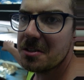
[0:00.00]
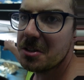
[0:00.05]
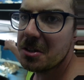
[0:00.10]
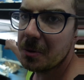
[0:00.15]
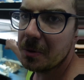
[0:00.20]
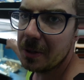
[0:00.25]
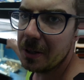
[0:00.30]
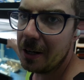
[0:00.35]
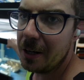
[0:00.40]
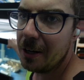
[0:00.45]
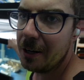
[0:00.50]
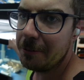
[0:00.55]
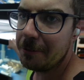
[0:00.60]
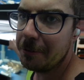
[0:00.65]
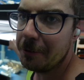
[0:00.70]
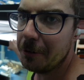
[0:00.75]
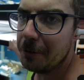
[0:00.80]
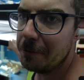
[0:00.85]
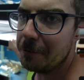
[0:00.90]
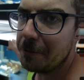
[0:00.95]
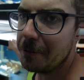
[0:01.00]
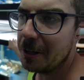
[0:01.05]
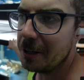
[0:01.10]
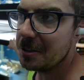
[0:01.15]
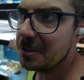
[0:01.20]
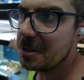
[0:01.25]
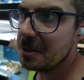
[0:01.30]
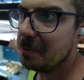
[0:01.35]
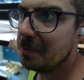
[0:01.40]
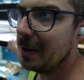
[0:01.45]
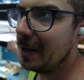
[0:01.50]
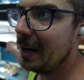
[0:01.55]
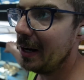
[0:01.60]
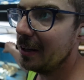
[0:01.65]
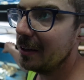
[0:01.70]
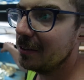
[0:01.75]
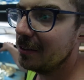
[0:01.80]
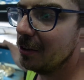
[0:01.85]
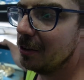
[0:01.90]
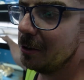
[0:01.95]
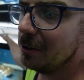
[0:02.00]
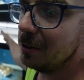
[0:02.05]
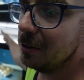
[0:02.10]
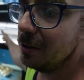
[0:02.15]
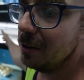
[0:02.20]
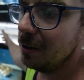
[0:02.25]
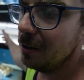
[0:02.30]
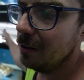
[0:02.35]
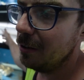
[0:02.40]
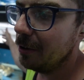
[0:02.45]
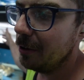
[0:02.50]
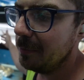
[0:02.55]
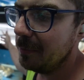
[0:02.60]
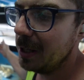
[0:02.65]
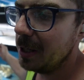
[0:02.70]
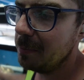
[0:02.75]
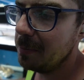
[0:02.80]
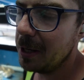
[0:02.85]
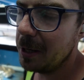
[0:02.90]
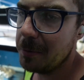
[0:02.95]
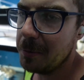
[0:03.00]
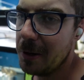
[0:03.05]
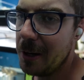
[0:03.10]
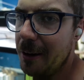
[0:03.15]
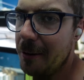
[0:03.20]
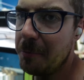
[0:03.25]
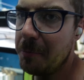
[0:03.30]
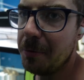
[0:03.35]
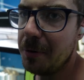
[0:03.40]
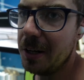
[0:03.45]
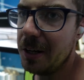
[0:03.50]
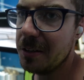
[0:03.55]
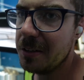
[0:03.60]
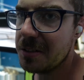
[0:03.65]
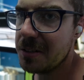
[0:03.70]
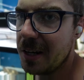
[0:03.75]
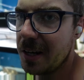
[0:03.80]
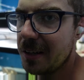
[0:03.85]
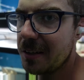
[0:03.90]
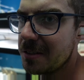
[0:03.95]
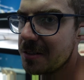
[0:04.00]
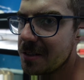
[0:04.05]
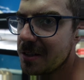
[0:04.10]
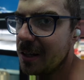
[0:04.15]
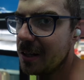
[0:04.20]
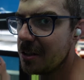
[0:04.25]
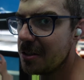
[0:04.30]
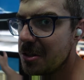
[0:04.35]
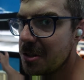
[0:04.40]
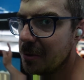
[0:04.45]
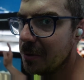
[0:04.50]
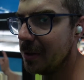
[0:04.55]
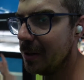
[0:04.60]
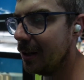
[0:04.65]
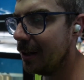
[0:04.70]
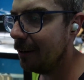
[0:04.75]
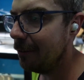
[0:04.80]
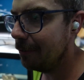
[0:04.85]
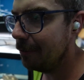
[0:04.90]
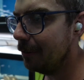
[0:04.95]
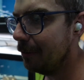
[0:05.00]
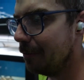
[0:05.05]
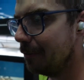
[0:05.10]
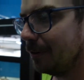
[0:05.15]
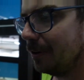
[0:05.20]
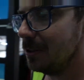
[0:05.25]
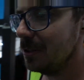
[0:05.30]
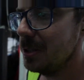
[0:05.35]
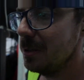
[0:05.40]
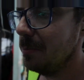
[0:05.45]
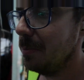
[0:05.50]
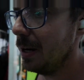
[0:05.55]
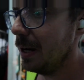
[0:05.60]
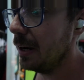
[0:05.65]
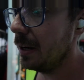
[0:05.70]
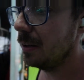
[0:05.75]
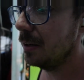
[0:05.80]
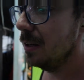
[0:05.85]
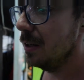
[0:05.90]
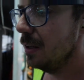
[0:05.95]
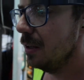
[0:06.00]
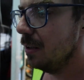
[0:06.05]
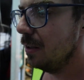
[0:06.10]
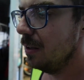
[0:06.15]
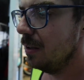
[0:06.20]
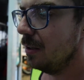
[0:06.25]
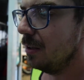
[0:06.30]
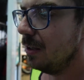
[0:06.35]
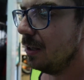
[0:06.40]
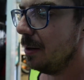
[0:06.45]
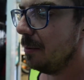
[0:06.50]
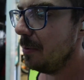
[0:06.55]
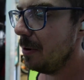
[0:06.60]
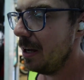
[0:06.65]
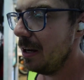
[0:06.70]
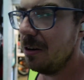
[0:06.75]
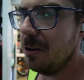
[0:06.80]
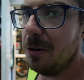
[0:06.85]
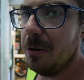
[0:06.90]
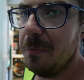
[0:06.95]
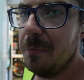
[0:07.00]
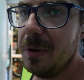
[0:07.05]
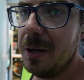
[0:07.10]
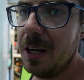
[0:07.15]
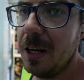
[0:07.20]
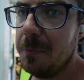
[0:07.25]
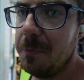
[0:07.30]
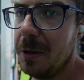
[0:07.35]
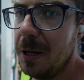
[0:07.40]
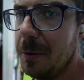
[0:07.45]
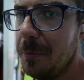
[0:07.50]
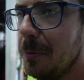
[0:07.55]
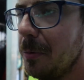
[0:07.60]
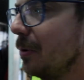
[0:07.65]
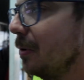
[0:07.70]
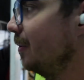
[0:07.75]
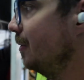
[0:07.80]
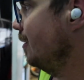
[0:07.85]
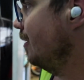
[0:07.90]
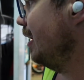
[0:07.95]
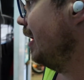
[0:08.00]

are two and a half foot front to back. Not, not many people have breeder tanks that are two and a half foot front to back and by not many people,